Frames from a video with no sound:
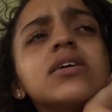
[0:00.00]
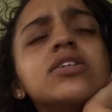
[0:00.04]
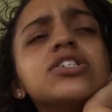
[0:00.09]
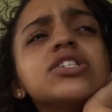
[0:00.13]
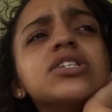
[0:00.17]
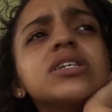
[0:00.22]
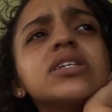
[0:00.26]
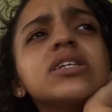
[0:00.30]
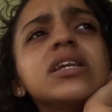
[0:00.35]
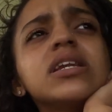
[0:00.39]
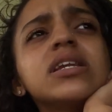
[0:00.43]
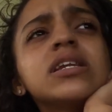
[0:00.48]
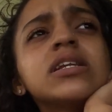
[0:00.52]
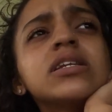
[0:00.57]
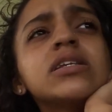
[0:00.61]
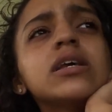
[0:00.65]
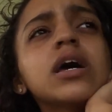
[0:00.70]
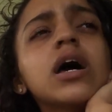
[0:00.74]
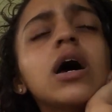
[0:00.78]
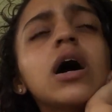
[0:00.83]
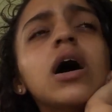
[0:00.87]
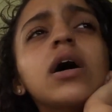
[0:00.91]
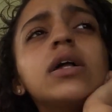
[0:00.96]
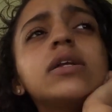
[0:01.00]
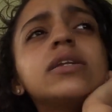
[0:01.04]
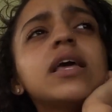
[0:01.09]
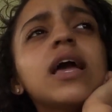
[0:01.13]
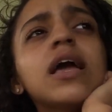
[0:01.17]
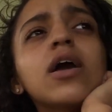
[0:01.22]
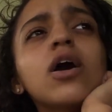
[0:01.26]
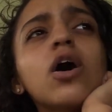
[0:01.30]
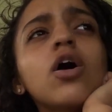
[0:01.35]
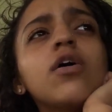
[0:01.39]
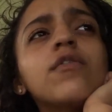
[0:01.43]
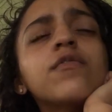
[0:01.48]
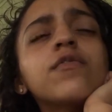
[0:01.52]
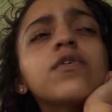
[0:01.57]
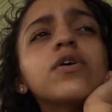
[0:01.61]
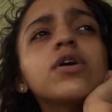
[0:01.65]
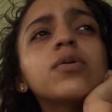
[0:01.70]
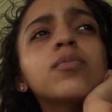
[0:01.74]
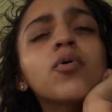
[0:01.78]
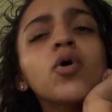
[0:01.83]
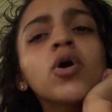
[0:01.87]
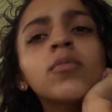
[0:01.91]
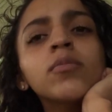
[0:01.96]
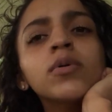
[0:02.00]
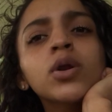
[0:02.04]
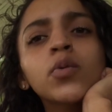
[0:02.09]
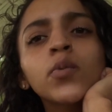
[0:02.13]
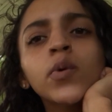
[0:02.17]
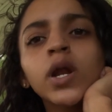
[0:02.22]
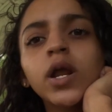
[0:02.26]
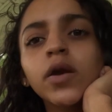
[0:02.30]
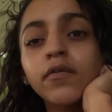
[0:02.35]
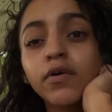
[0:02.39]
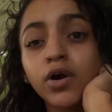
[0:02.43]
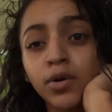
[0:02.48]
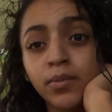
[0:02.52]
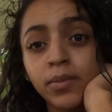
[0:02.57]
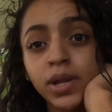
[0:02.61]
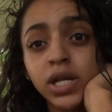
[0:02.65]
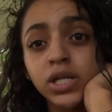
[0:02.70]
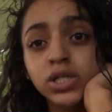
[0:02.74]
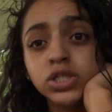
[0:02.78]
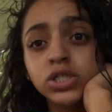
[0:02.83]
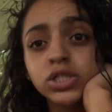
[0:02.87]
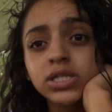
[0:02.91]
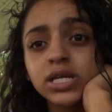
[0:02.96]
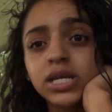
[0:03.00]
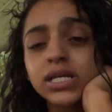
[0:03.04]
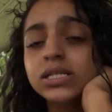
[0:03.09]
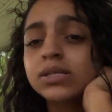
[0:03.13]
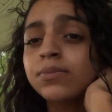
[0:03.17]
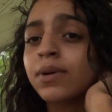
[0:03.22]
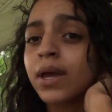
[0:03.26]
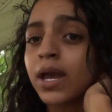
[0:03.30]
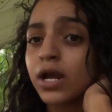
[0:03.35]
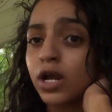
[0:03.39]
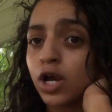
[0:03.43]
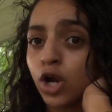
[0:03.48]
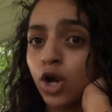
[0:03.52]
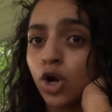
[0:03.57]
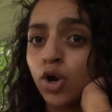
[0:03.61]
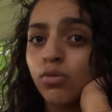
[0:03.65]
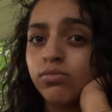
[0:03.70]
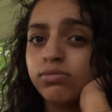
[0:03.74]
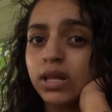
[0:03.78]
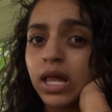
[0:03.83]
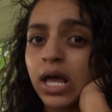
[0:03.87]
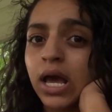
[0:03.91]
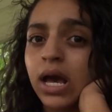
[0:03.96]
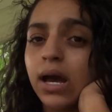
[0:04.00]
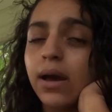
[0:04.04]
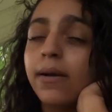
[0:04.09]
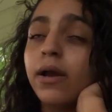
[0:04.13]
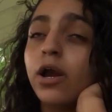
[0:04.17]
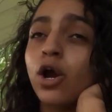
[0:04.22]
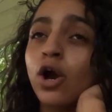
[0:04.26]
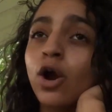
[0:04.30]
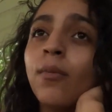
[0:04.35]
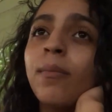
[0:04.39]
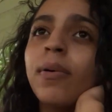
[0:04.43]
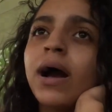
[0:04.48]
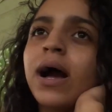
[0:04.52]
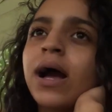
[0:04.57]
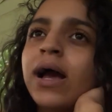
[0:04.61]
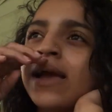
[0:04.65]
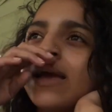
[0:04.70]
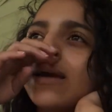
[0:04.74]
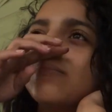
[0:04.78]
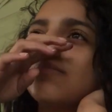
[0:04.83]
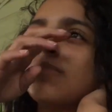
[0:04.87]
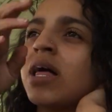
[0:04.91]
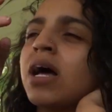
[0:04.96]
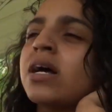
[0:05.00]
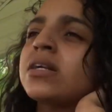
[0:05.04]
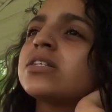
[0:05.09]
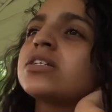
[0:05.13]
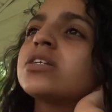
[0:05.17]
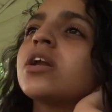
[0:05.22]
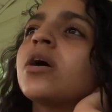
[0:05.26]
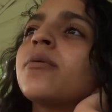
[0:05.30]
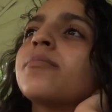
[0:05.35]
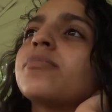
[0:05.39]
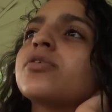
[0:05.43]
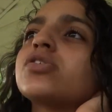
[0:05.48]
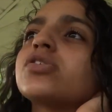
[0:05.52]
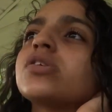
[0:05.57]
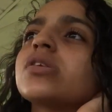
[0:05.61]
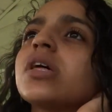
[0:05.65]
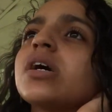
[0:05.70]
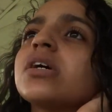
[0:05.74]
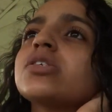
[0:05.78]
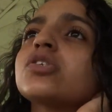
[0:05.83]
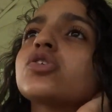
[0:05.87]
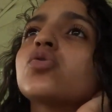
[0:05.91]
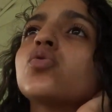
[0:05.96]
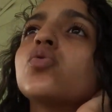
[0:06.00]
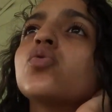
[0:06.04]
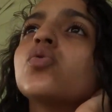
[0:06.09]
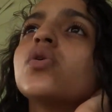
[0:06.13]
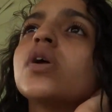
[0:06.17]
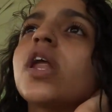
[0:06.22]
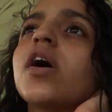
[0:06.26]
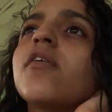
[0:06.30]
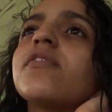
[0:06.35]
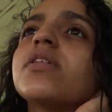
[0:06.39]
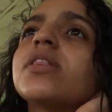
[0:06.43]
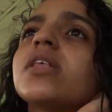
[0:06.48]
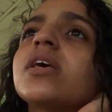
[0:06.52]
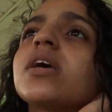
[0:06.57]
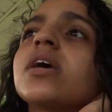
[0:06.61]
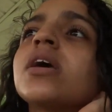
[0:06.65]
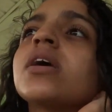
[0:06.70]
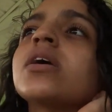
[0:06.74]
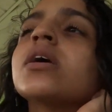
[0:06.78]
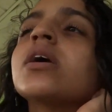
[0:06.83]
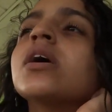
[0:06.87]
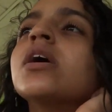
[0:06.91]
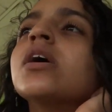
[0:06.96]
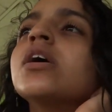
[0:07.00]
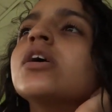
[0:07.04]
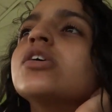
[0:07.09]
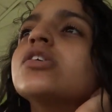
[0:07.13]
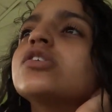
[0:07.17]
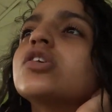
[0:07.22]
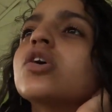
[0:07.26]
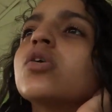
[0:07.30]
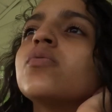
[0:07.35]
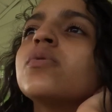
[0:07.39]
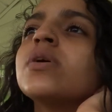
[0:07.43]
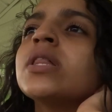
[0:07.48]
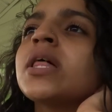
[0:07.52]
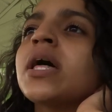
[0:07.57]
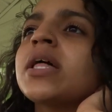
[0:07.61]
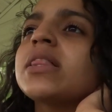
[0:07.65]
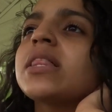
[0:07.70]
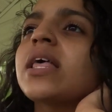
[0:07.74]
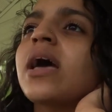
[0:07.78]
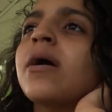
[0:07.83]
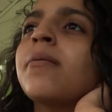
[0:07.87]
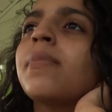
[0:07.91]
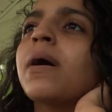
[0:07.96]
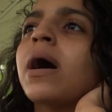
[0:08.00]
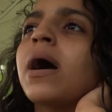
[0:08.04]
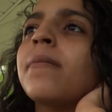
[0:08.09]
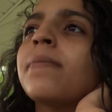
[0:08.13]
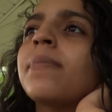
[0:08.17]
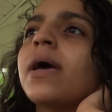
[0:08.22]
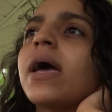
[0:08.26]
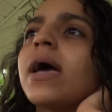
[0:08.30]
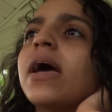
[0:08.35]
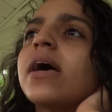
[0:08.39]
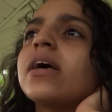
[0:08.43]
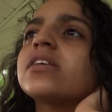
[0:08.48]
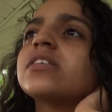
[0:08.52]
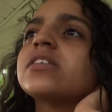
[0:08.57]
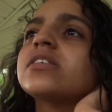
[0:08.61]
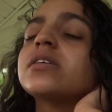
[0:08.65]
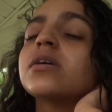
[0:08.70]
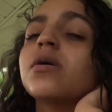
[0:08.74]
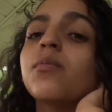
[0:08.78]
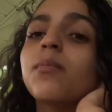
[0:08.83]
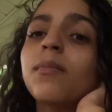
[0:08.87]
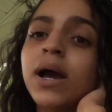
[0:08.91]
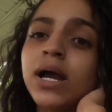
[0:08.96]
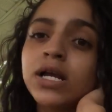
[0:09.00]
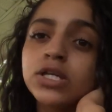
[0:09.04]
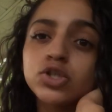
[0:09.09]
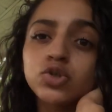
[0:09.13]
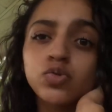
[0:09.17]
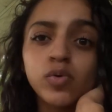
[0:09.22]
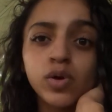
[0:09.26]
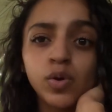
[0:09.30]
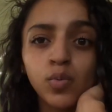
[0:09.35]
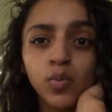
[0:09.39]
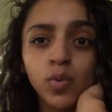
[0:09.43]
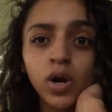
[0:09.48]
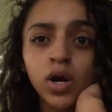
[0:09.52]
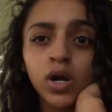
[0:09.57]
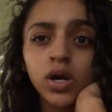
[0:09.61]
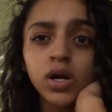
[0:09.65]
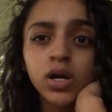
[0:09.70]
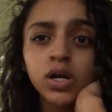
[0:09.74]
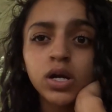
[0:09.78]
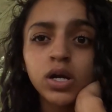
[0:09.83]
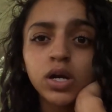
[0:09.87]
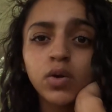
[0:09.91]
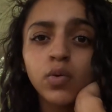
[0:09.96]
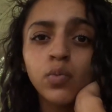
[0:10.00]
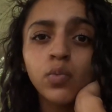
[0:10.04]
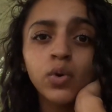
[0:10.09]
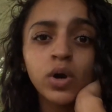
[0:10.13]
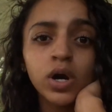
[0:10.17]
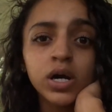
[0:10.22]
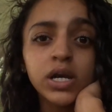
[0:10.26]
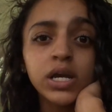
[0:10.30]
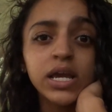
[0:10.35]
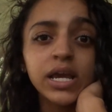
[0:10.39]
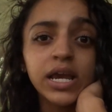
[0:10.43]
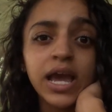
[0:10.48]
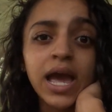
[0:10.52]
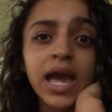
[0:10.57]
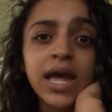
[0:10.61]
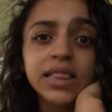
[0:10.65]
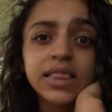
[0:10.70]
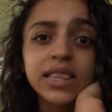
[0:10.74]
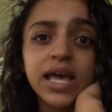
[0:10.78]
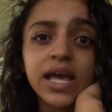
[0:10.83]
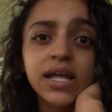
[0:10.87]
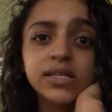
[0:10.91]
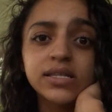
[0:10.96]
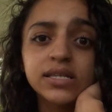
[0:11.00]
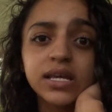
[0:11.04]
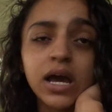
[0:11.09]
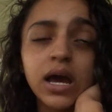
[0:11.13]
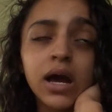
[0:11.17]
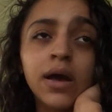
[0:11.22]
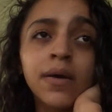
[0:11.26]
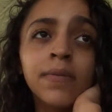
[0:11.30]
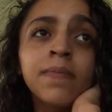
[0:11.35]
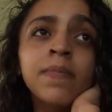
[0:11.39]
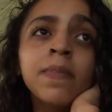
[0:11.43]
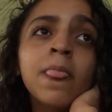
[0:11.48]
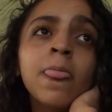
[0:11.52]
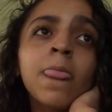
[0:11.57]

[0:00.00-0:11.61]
needed a day off for an appointment or whatever. Our manager texted back, girl bye, and blocked her number. So that's cool and everything. So we let that bypass. Mind you, we weren't working at that time.